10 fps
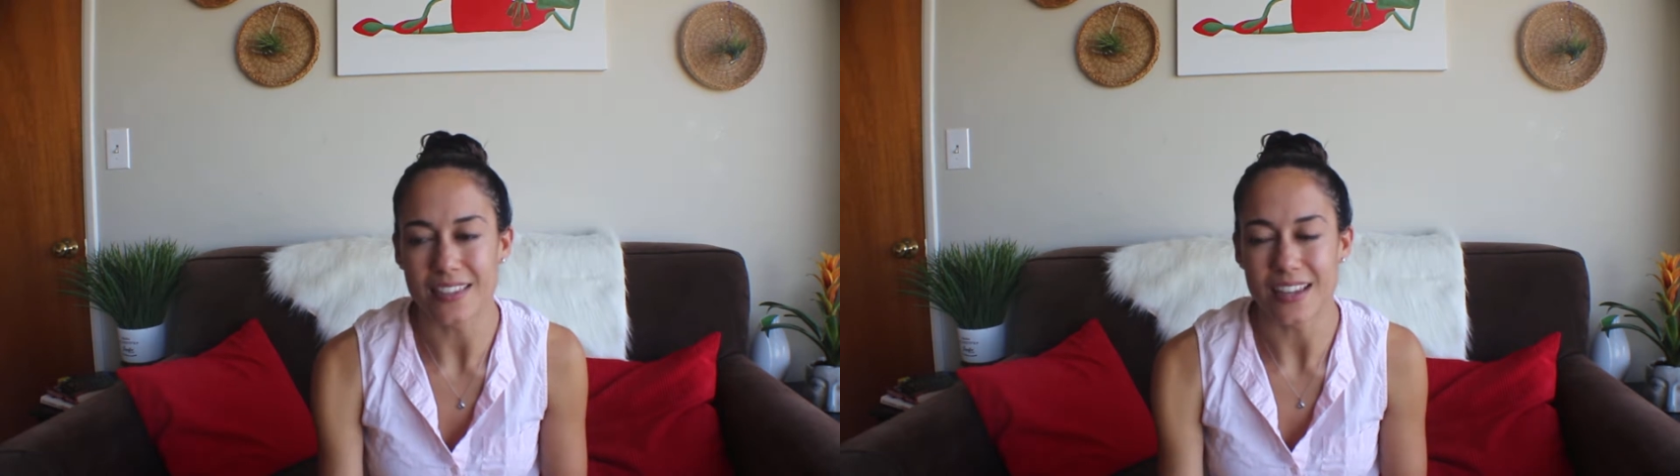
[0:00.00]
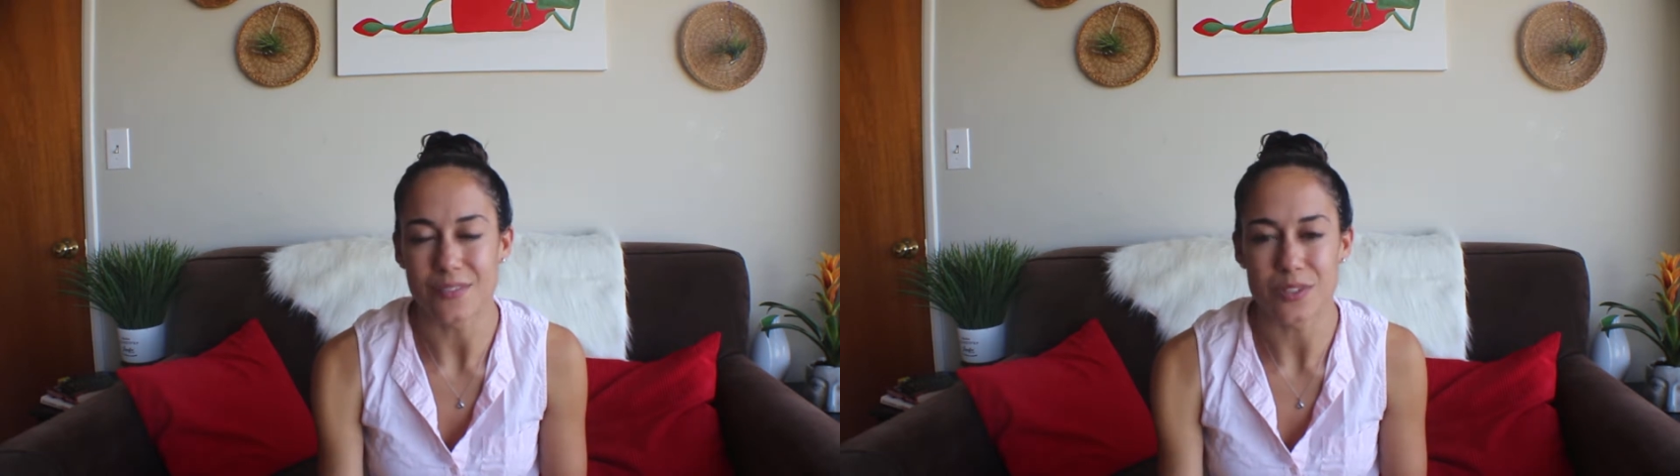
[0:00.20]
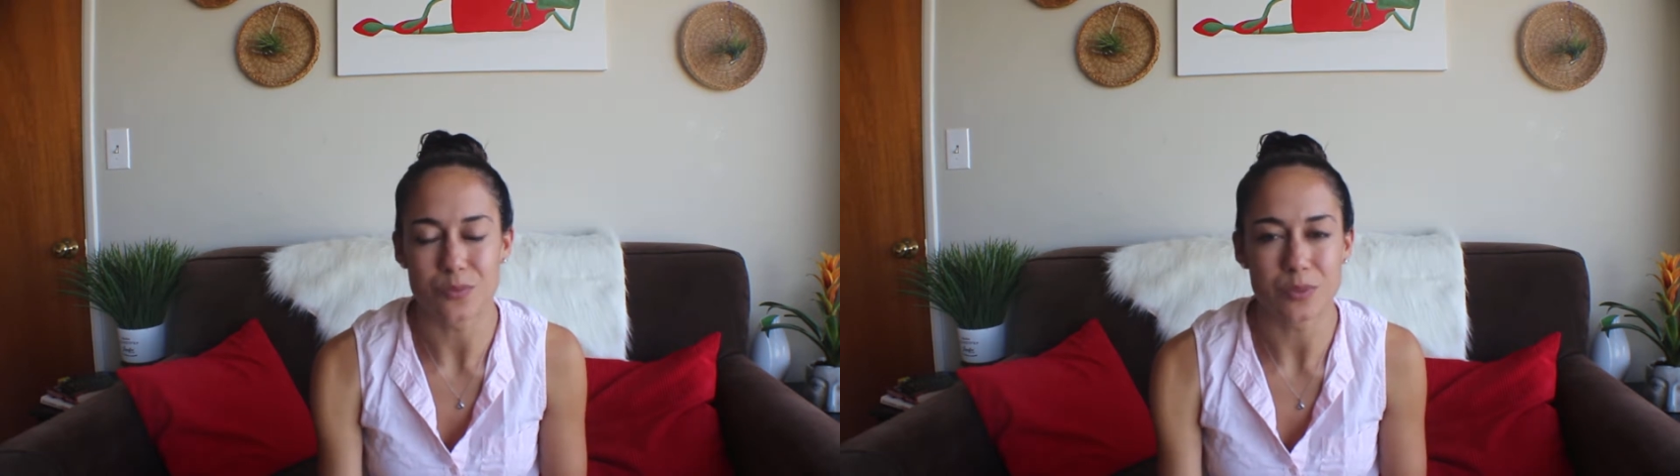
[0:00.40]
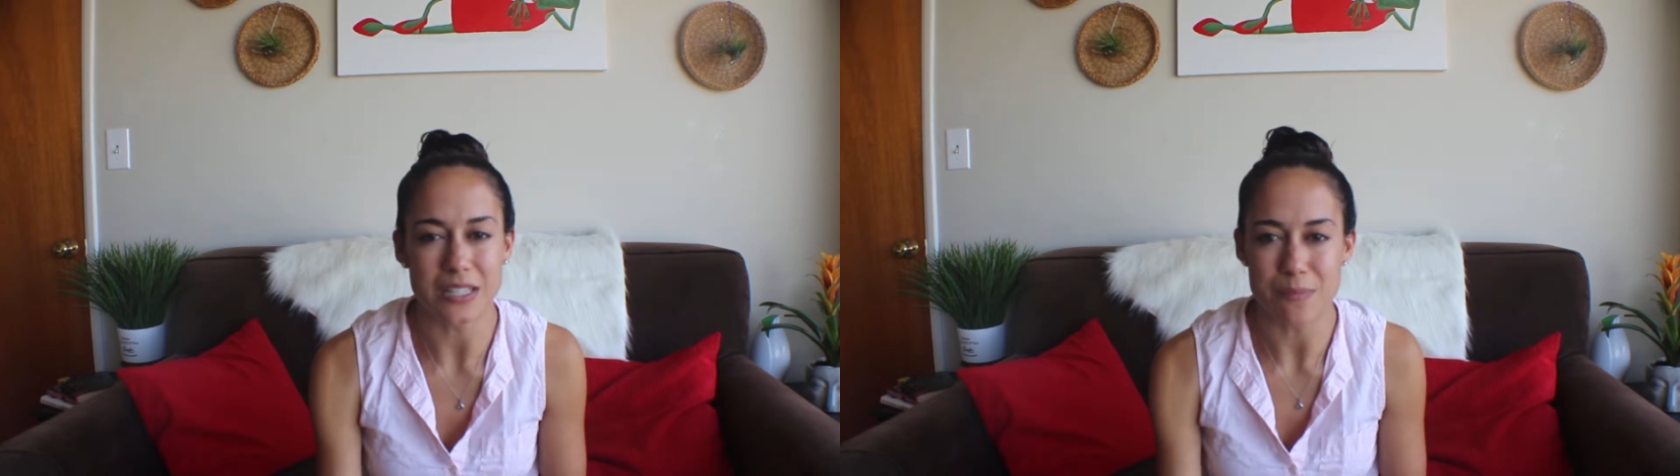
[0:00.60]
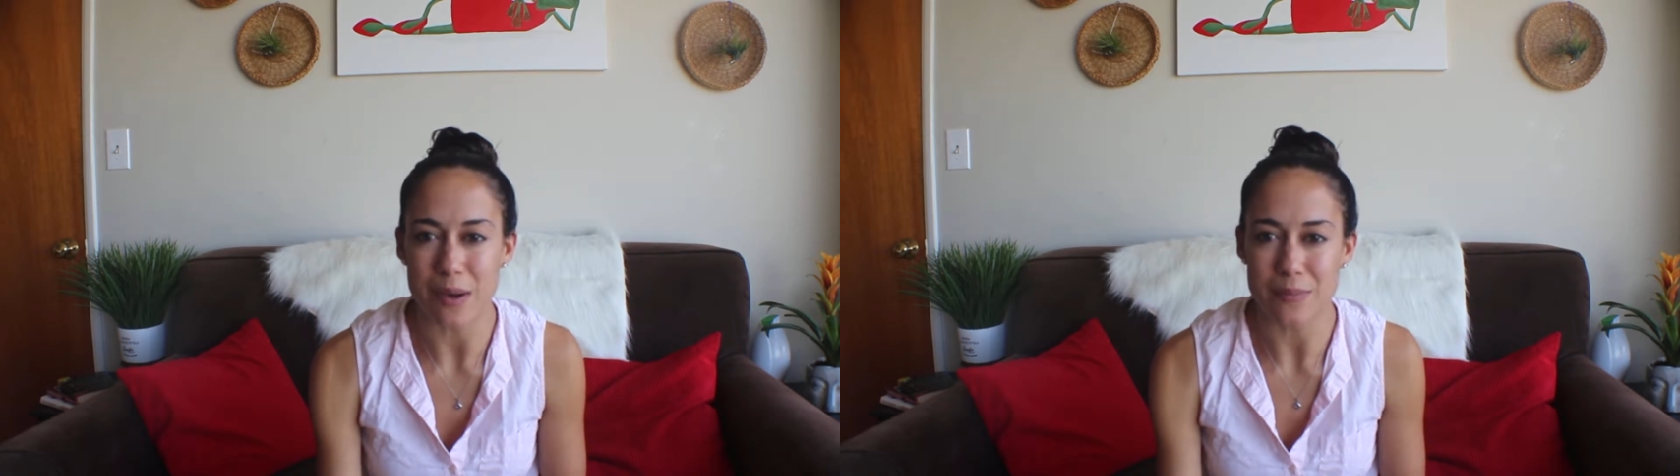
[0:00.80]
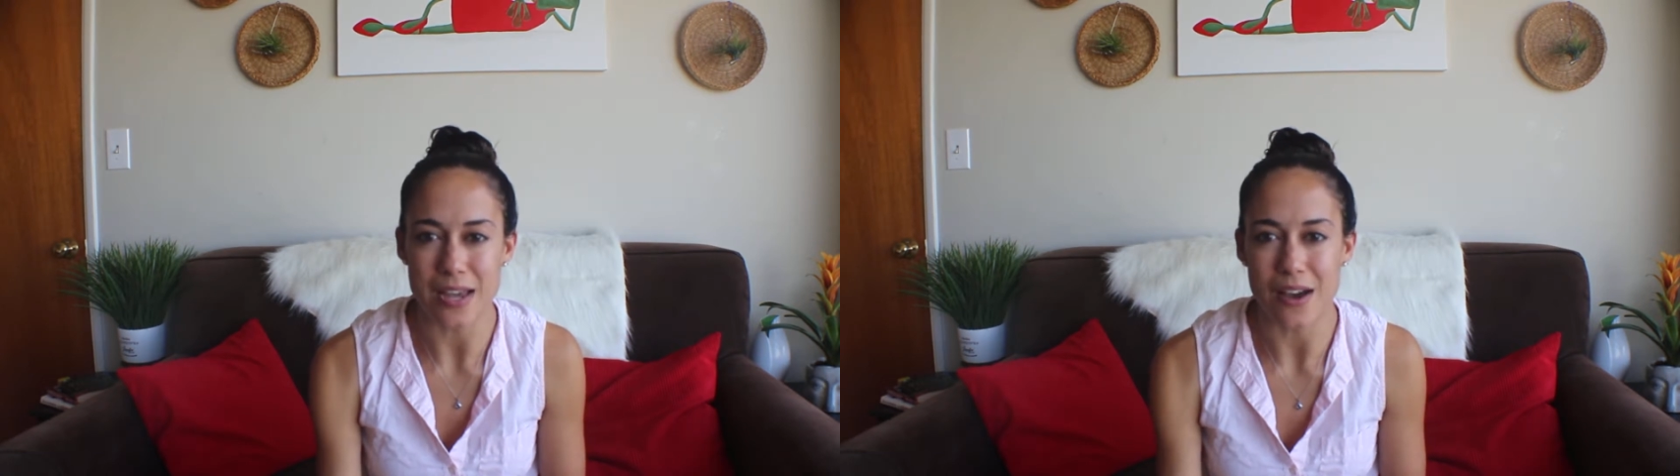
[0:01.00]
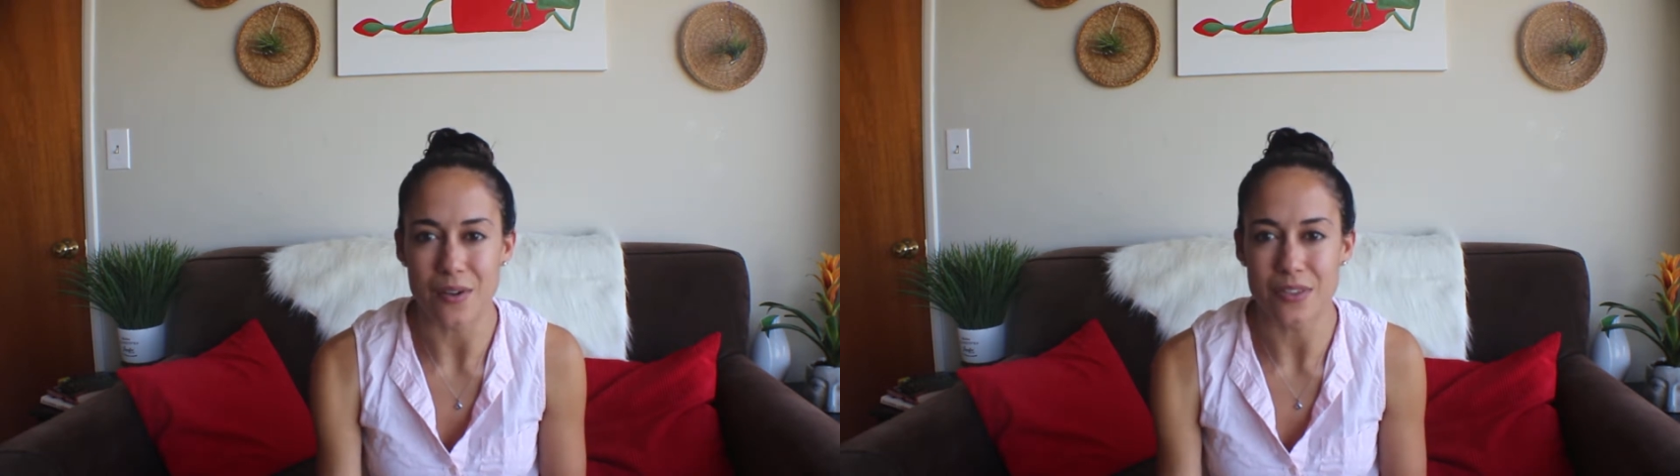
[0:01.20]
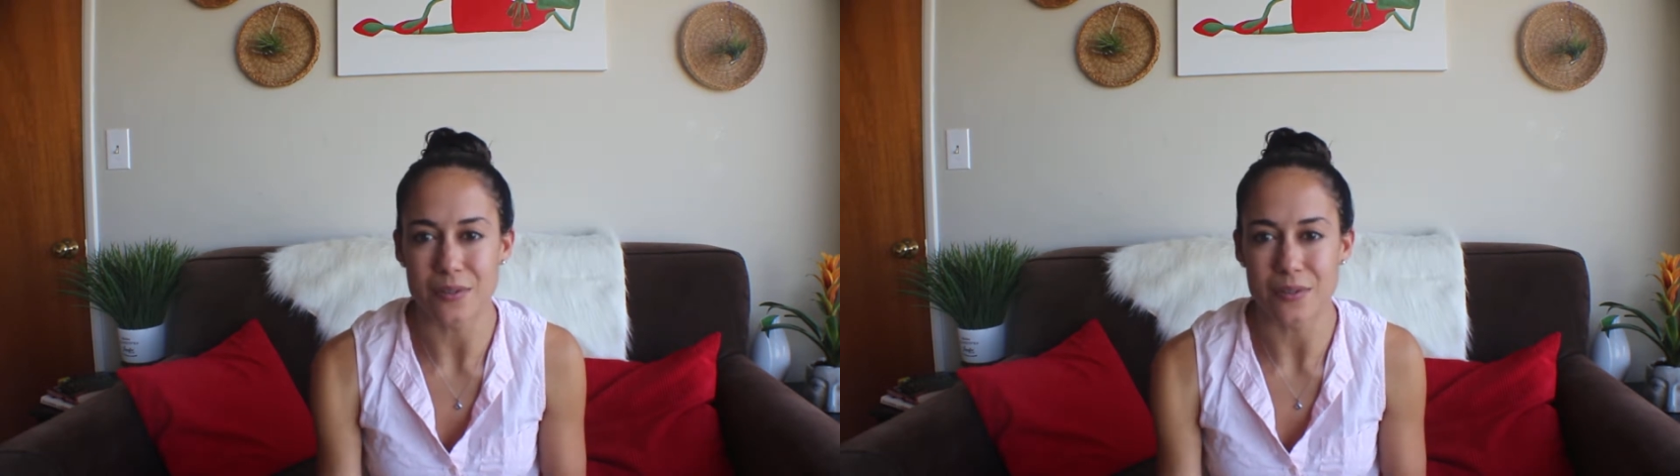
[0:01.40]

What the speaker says: the end was really bummed out.